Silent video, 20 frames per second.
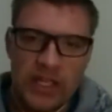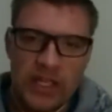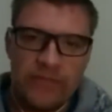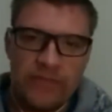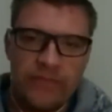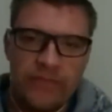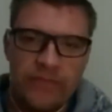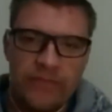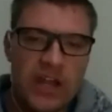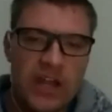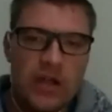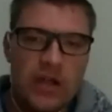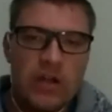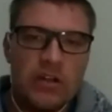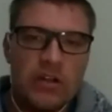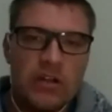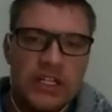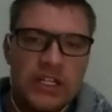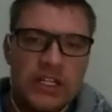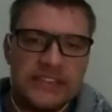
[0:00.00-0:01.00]
Pharaoh
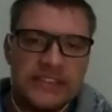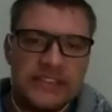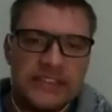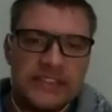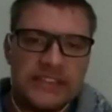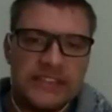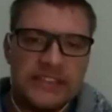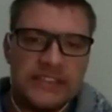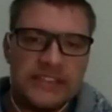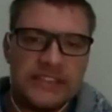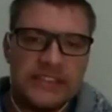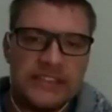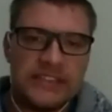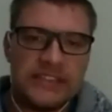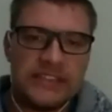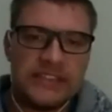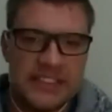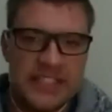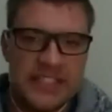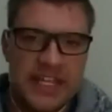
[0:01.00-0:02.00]
does exactly the
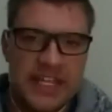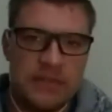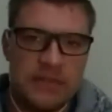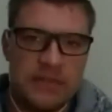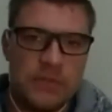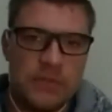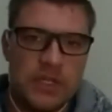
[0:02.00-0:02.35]
same.